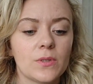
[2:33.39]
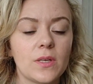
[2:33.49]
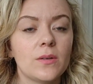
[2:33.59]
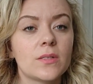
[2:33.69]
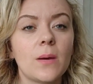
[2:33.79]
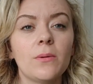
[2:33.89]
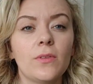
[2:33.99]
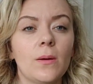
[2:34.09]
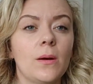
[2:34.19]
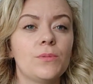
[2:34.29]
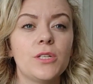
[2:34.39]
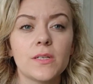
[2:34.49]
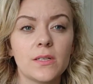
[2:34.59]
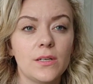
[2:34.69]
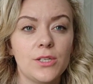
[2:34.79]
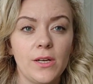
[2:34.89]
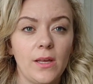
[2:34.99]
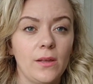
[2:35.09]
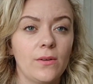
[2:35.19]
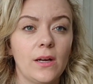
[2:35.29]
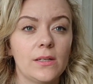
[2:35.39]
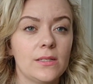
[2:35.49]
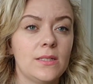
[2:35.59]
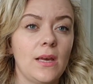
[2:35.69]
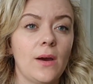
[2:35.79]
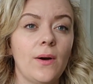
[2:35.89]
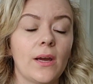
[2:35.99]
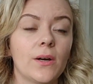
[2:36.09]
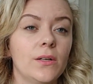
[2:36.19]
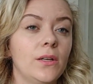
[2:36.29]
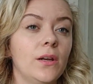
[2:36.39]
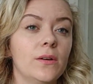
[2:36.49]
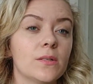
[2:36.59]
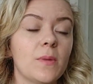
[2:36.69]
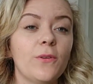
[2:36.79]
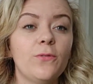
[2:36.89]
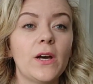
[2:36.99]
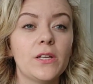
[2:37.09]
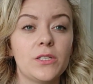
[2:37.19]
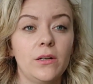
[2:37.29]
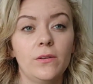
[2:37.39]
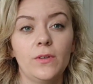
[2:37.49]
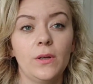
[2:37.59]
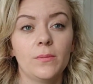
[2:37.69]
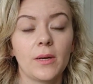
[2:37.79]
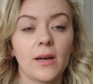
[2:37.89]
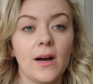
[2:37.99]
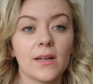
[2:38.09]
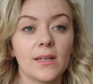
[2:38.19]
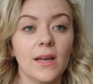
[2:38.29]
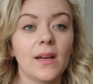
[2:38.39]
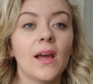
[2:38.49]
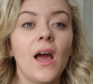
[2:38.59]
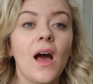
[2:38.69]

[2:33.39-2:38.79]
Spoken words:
So some of them I'm just going to chuck in the ground and see how I got on. You know, it's my first year of allotment gardening.